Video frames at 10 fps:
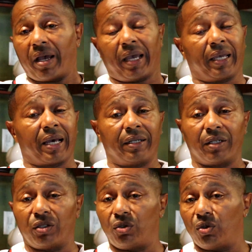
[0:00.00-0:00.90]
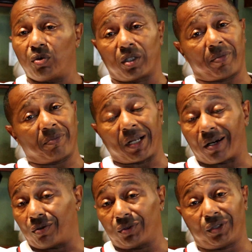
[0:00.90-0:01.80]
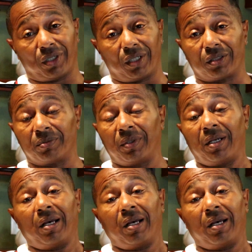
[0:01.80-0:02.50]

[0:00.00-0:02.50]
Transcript: I ain't got nothing to do with him. I'm not gonna judge him.